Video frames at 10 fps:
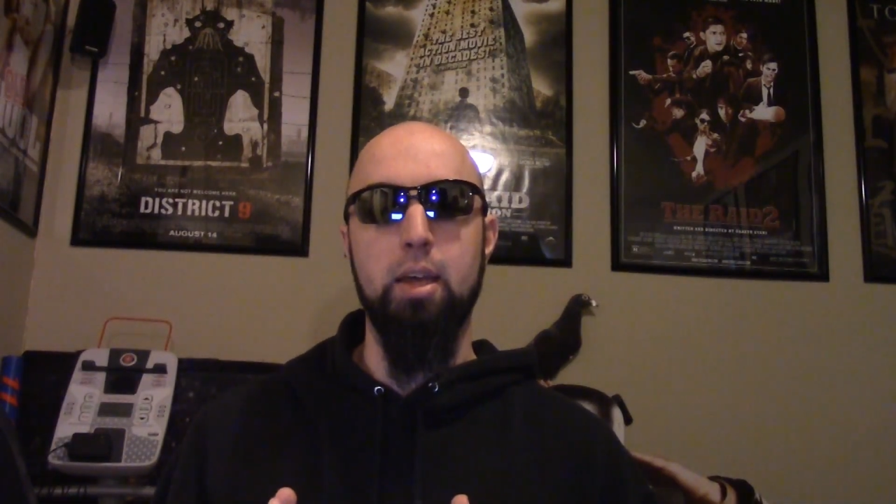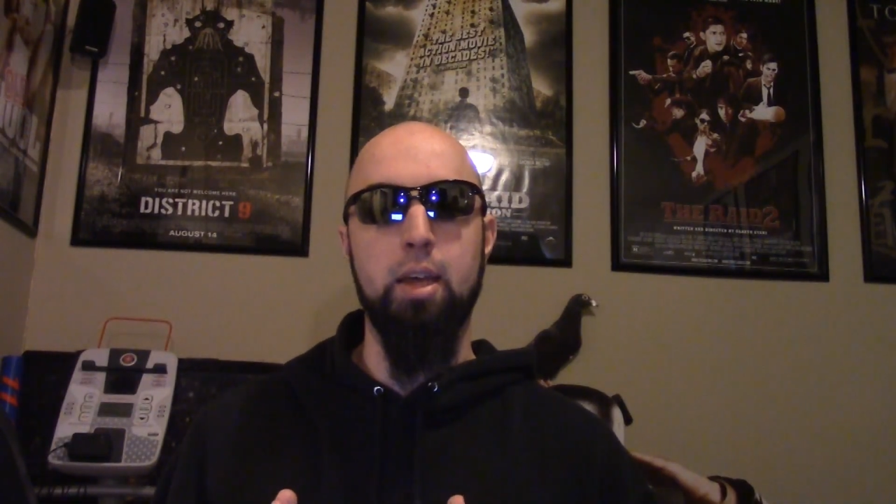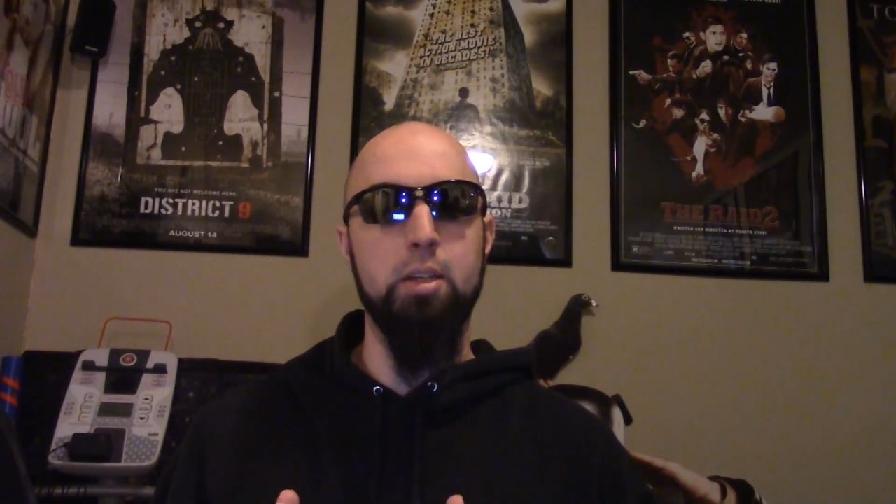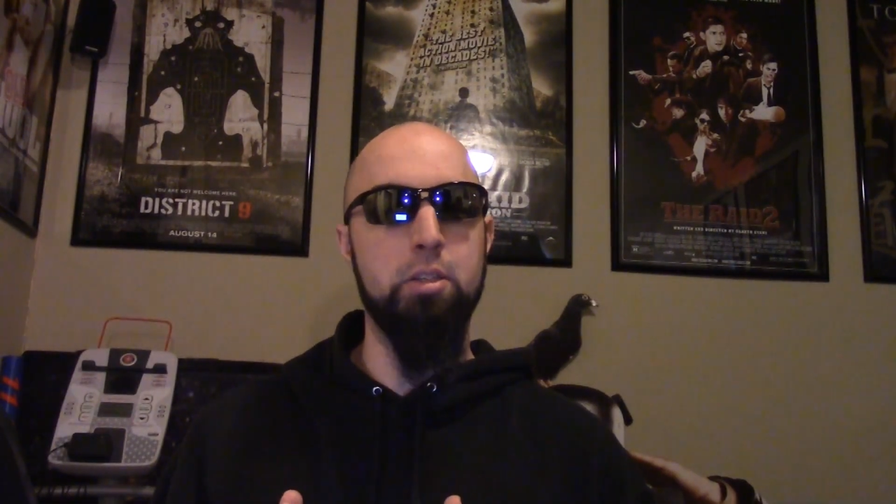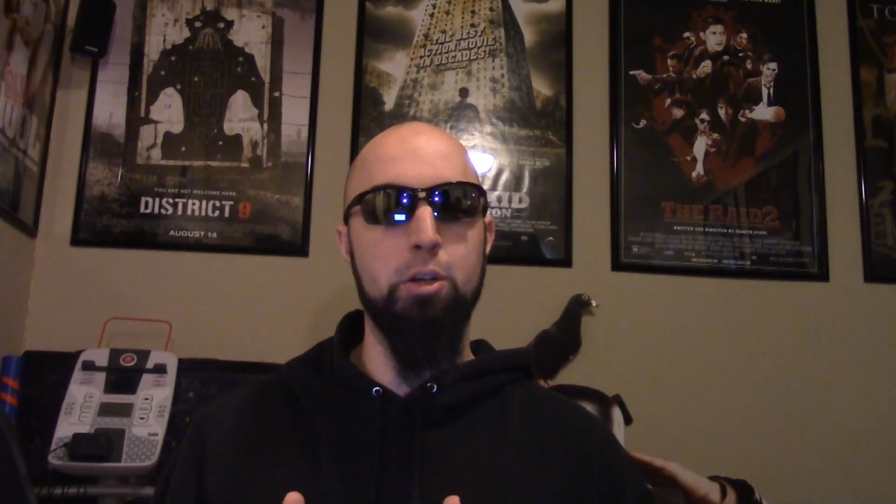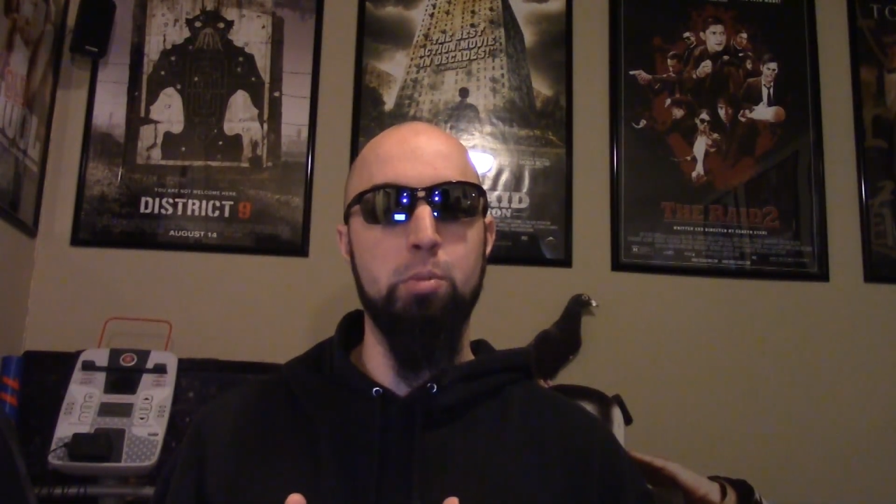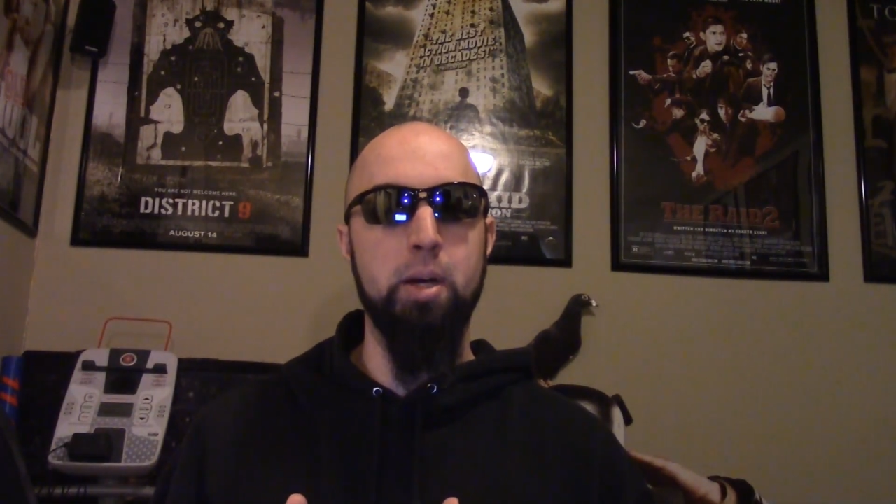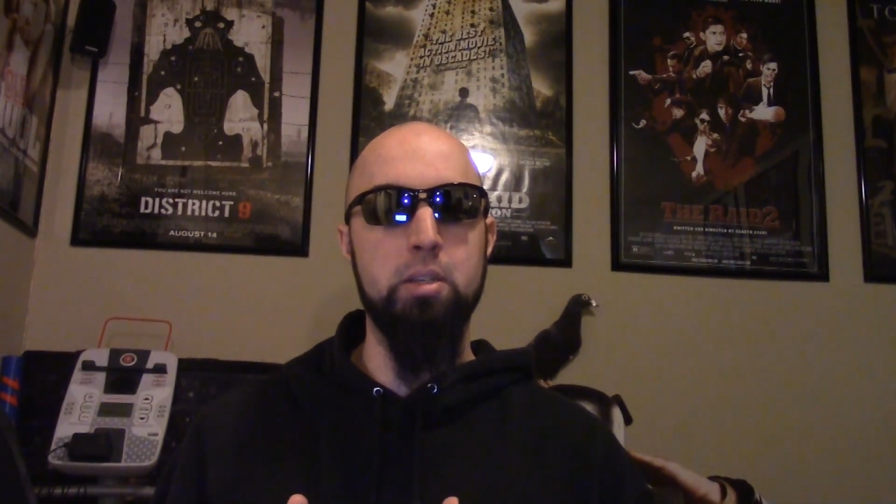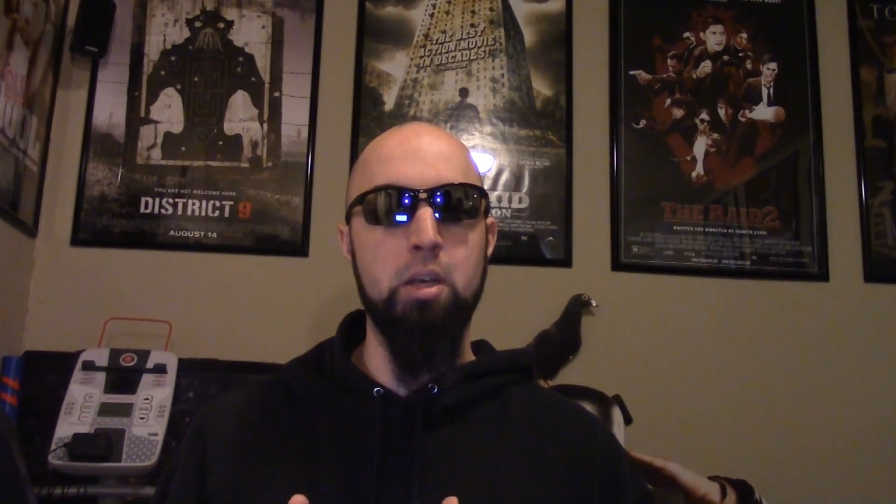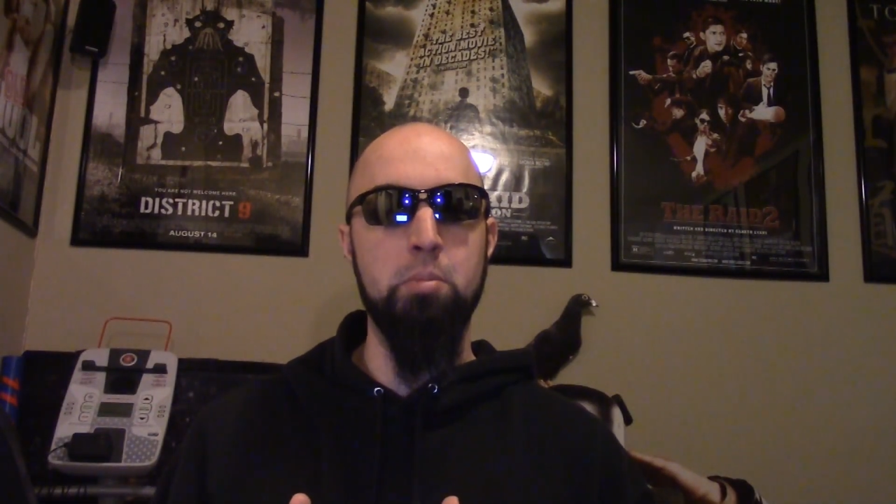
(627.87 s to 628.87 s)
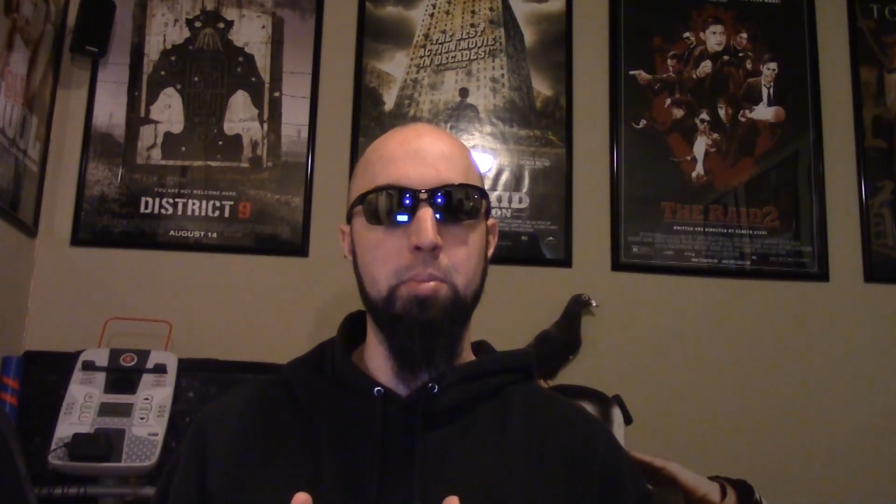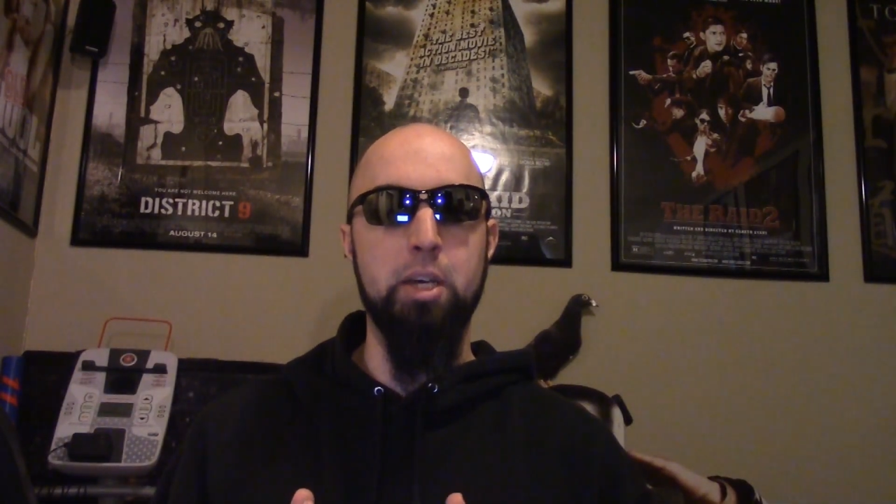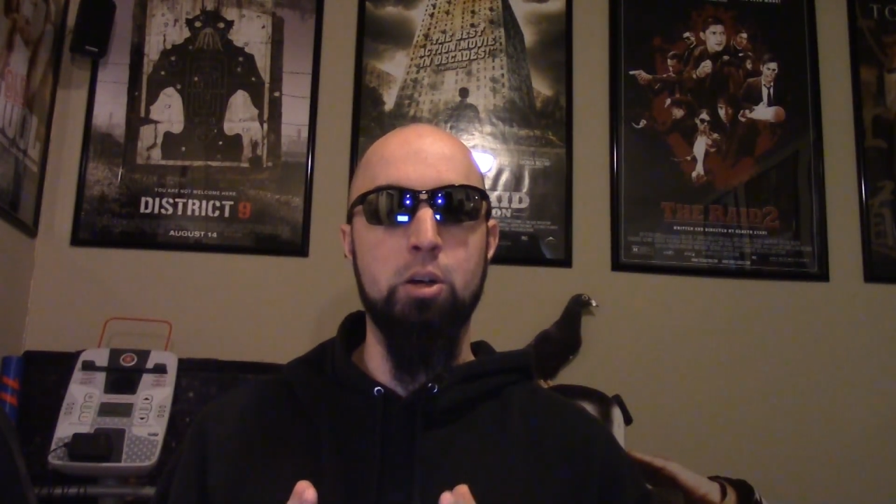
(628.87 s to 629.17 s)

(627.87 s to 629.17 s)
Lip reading: and considered by some to be